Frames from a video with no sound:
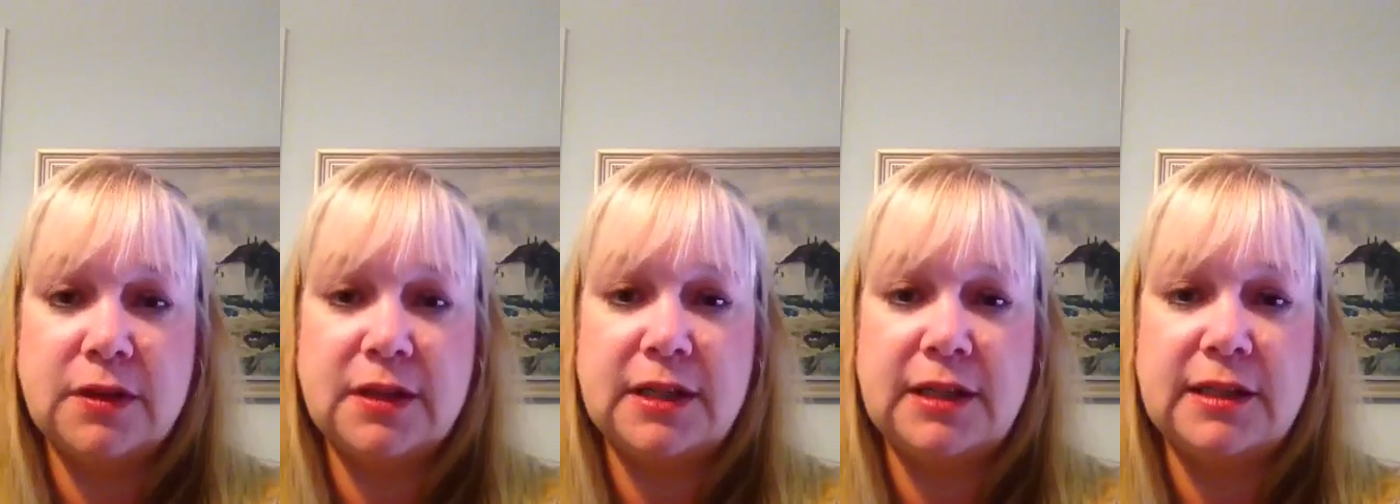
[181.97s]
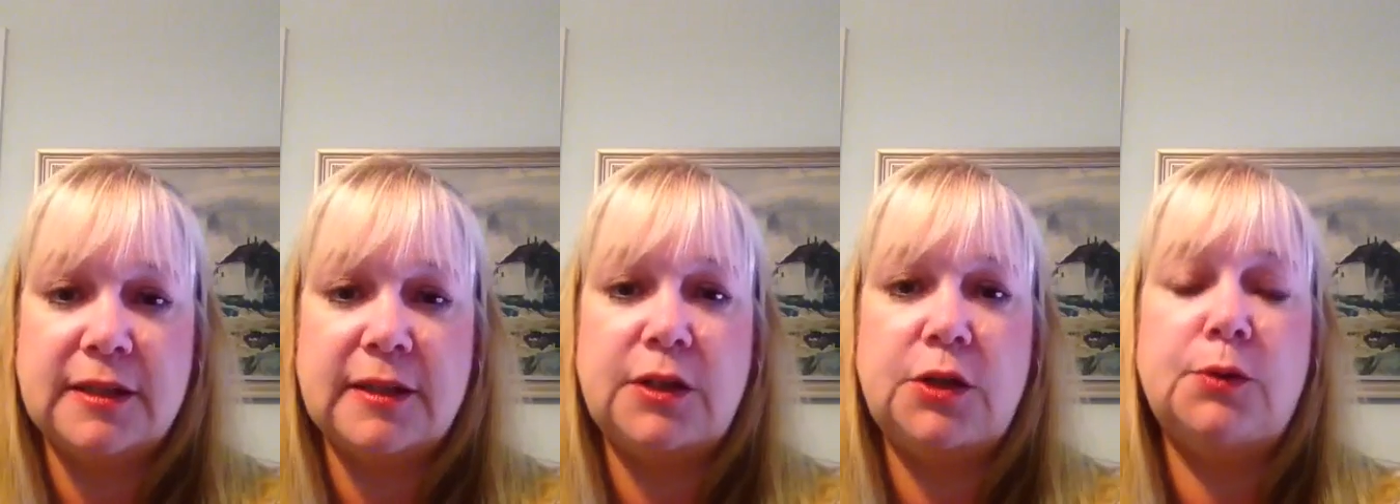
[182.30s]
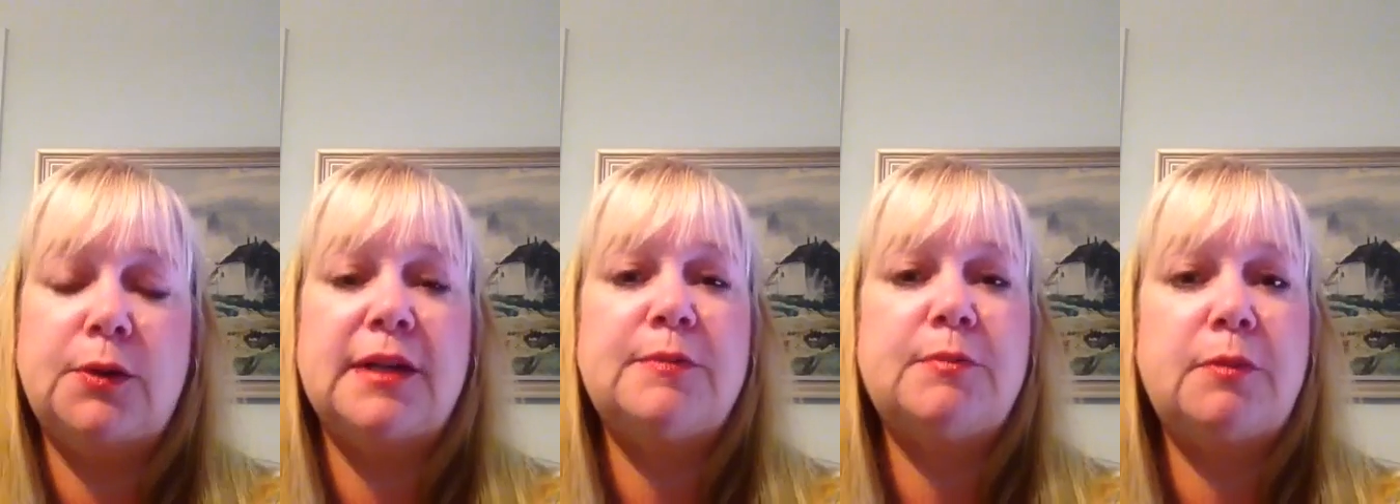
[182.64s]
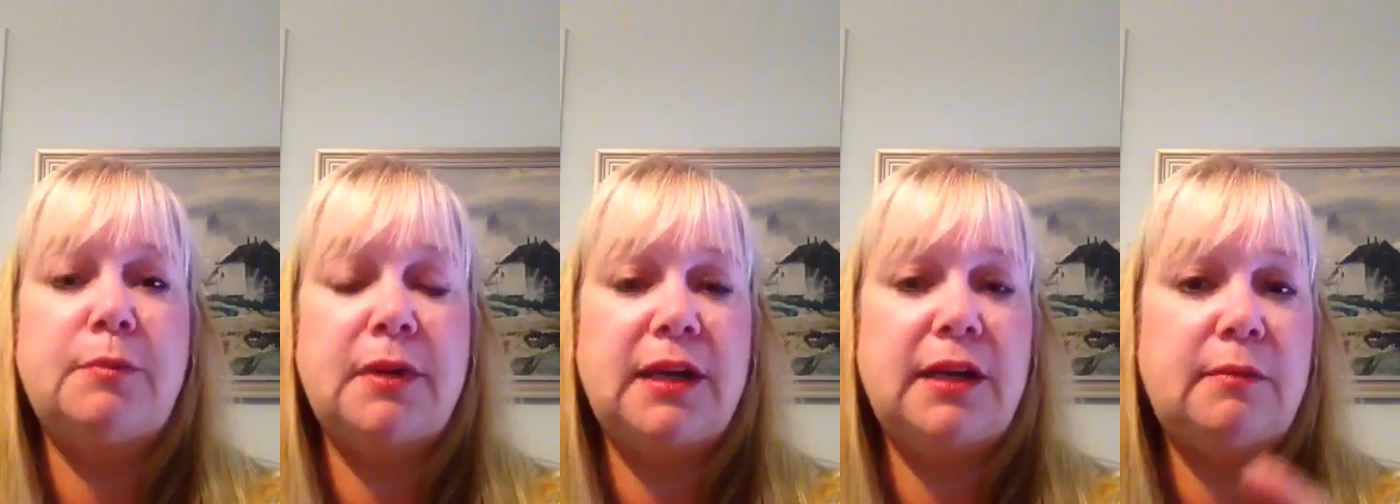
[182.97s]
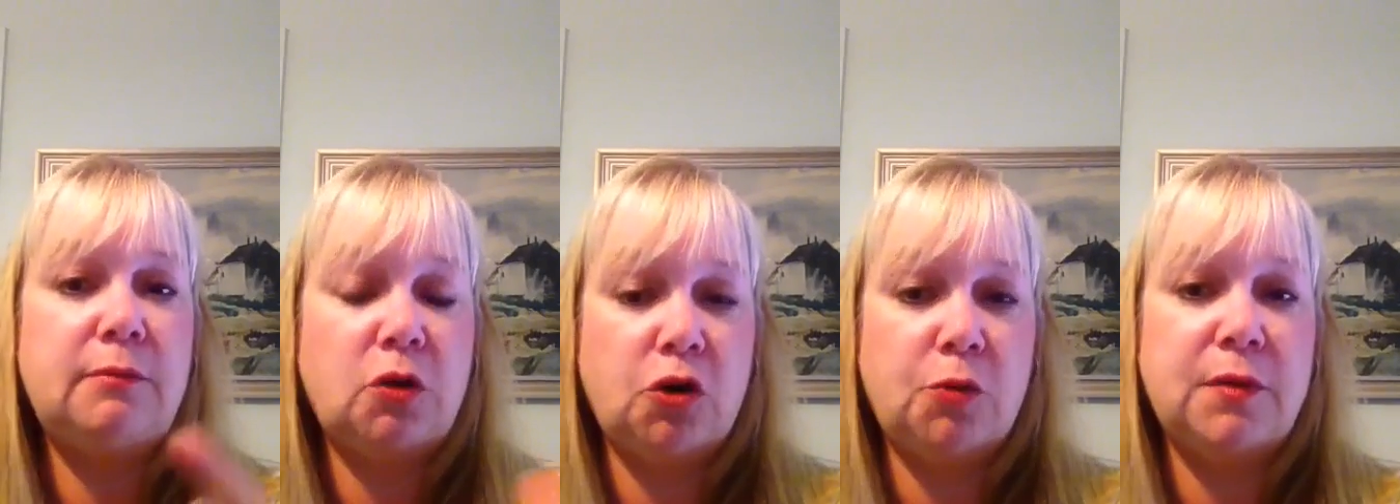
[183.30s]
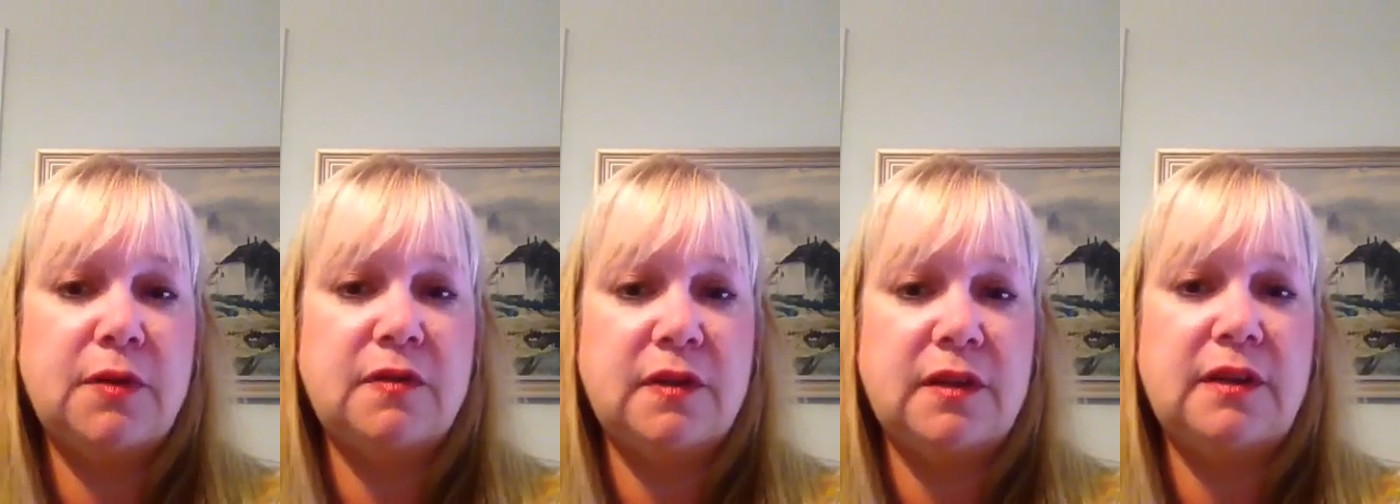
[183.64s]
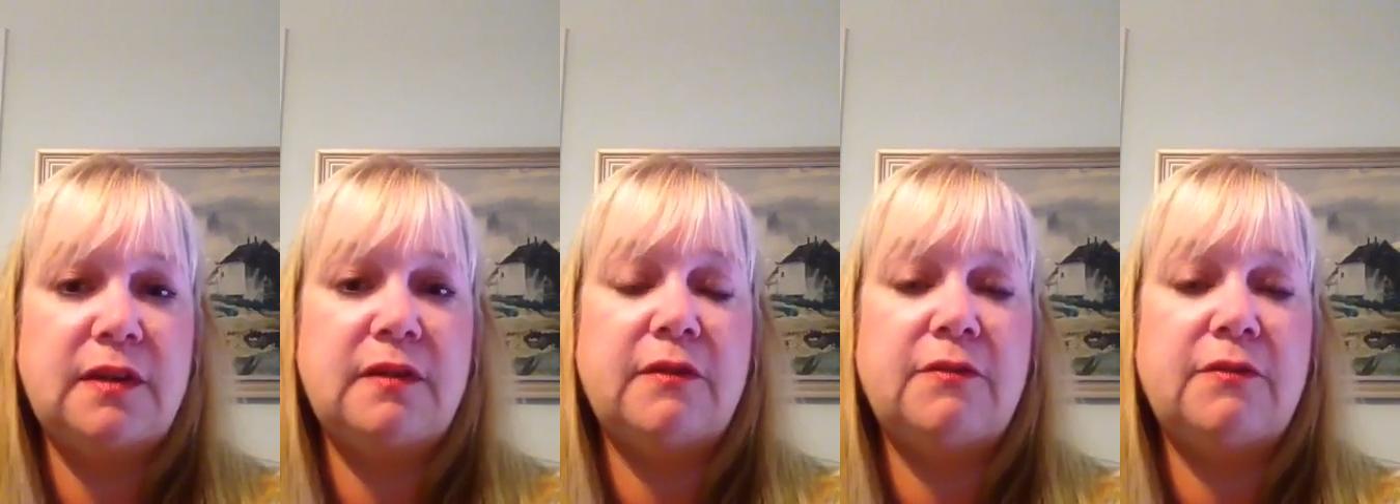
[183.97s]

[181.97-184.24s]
cities in the U.S., but many urban cities,